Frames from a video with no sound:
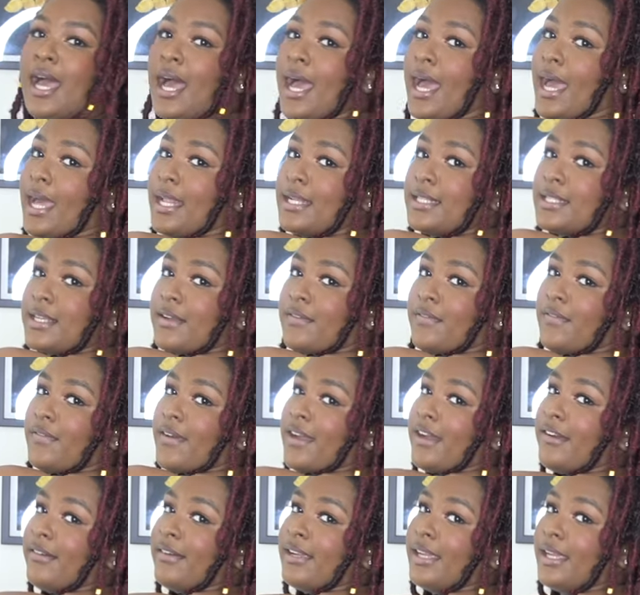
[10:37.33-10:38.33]
and a
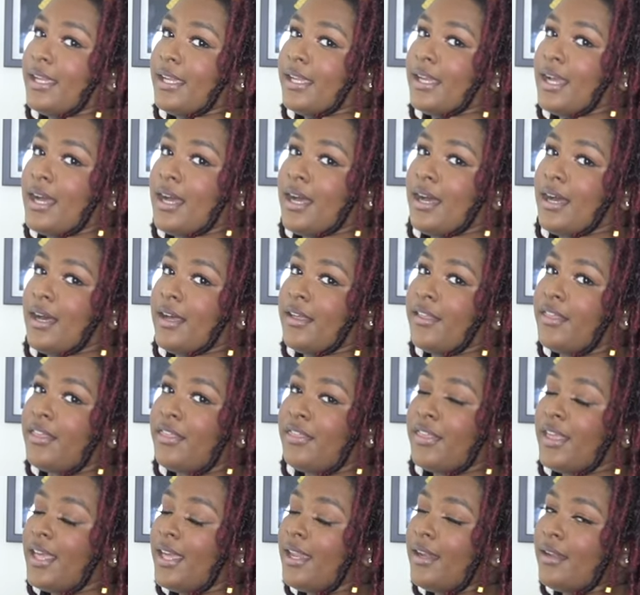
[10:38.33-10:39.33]
very
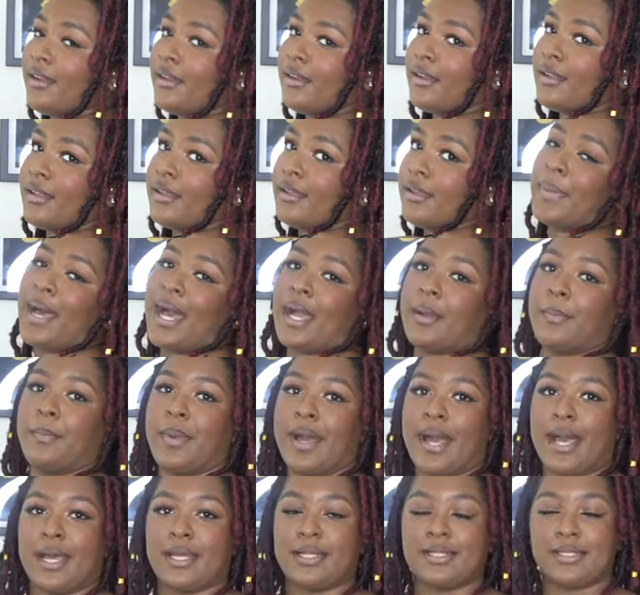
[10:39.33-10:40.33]
thin back
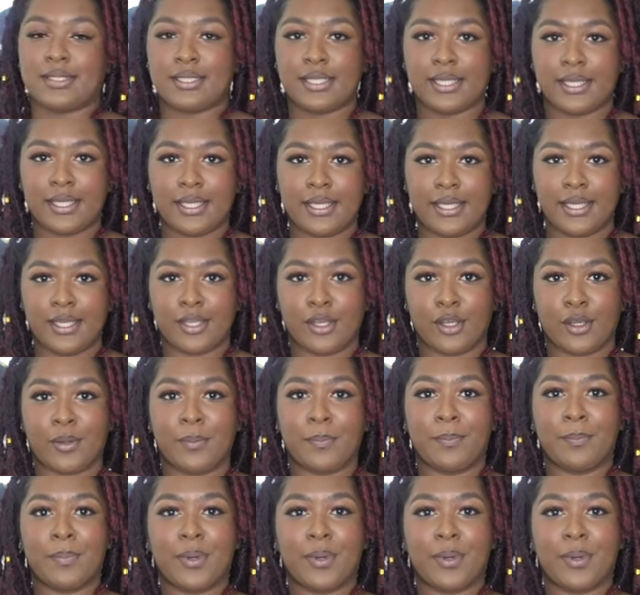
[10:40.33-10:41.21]
band here.